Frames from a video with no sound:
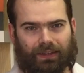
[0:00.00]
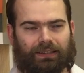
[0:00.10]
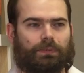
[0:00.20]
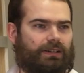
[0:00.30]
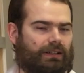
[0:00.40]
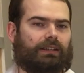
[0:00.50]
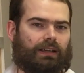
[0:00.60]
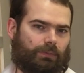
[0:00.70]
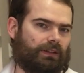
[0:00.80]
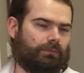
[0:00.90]
Especially,
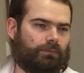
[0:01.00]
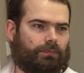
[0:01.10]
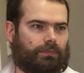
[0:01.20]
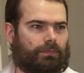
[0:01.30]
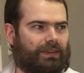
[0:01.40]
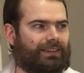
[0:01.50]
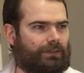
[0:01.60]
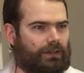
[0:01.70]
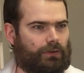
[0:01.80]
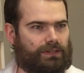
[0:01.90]
I mean, this
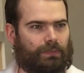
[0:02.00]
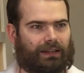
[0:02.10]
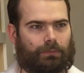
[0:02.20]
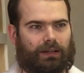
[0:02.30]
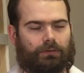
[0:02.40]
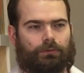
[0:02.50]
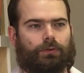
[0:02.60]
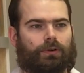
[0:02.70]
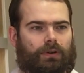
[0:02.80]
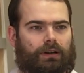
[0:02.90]
video is mainly meant
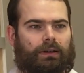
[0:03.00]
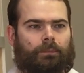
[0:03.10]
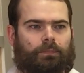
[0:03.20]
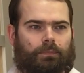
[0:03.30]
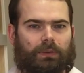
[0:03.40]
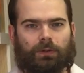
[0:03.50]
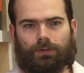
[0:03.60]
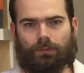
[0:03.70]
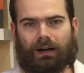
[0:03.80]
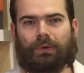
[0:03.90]
for people
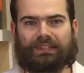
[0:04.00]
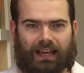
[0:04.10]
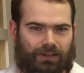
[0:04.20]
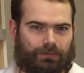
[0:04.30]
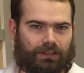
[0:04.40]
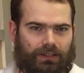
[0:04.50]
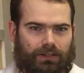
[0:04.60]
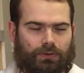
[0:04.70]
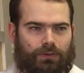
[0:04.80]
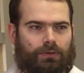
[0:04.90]
from outside of the
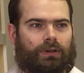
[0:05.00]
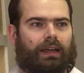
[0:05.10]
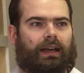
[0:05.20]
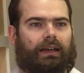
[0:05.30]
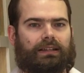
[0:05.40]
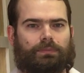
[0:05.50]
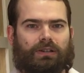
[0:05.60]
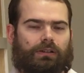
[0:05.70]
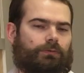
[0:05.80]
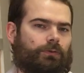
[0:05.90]
EU, and
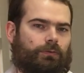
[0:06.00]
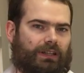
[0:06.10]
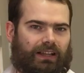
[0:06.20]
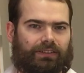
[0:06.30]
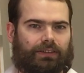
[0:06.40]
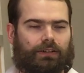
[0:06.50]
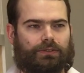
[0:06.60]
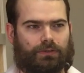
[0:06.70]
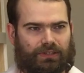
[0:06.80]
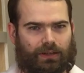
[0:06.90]
especially for
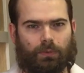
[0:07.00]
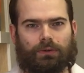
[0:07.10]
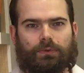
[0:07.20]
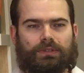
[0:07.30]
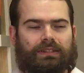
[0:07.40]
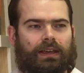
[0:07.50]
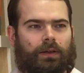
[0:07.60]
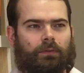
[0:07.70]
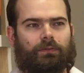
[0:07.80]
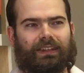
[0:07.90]
freelancers or someone whose
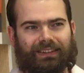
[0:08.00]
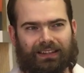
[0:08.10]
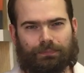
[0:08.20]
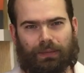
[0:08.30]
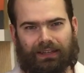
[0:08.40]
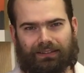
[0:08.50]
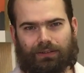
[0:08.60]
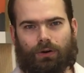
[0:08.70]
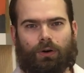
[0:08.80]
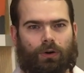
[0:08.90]
visa is based
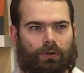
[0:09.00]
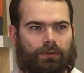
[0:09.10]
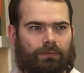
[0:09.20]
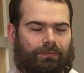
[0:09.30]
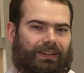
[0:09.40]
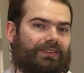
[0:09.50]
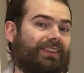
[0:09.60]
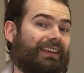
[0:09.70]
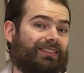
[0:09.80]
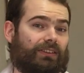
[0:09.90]
on their
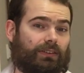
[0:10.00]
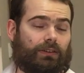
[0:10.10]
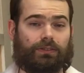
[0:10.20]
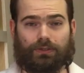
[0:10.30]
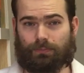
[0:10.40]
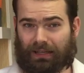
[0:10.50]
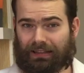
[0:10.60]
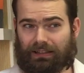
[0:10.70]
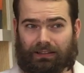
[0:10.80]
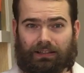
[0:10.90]
tax return. So
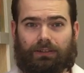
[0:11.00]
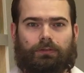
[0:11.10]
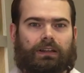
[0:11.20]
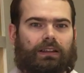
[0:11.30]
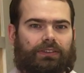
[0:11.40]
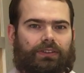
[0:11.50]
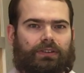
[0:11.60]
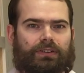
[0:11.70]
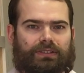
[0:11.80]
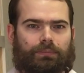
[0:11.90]
mainly like
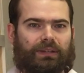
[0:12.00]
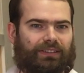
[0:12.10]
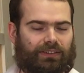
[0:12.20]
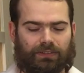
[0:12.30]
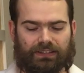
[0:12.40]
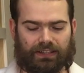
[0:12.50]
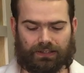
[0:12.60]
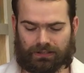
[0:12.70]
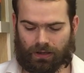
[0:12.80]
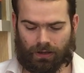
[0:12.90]
freelancers and business
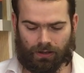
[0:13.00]
visas.